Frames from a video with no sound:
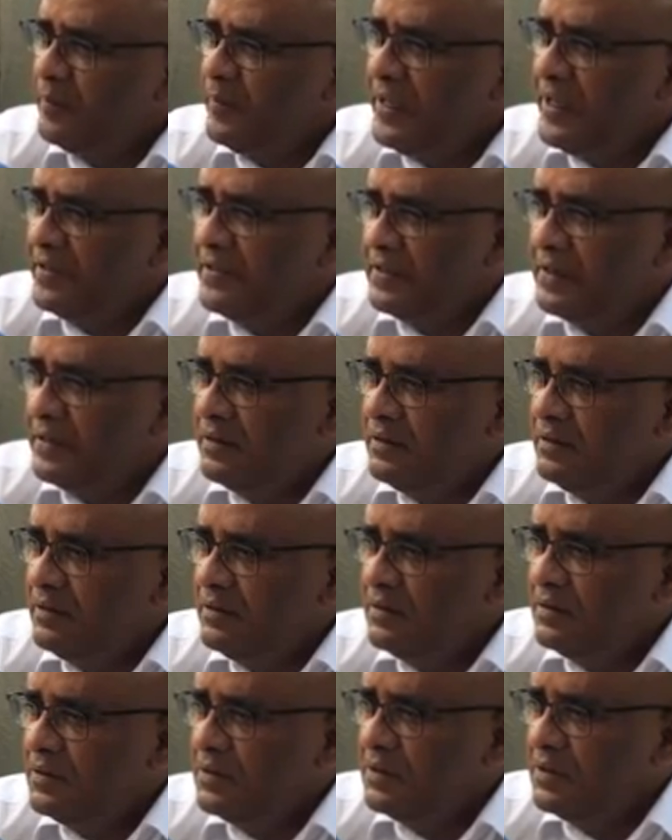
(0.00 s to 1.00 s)
meeting,
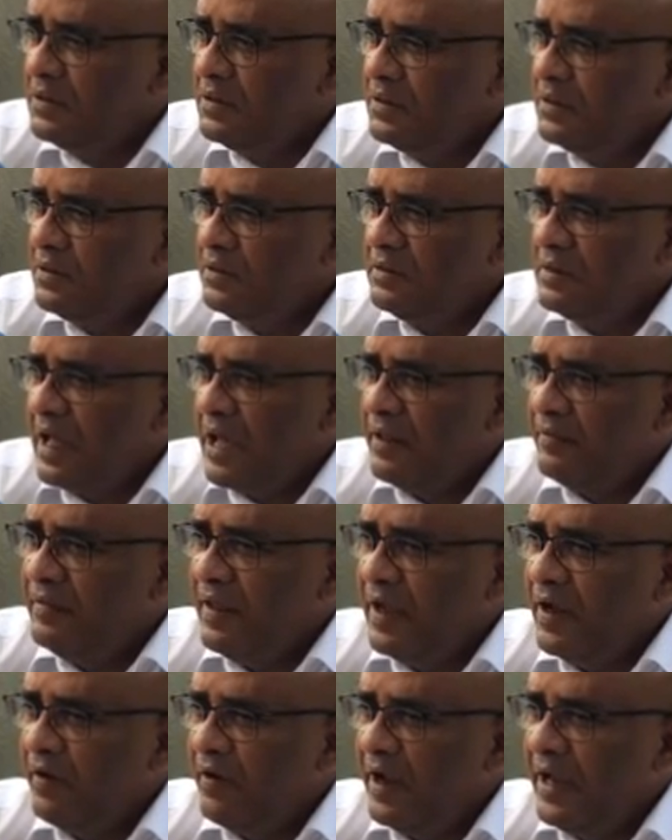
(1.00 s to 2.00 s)
that
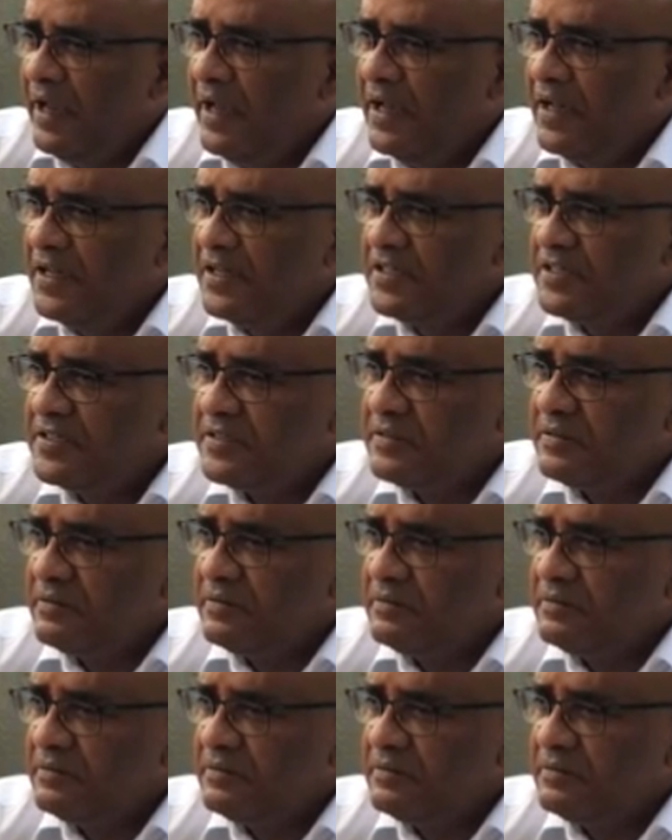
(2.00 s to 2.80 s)
there is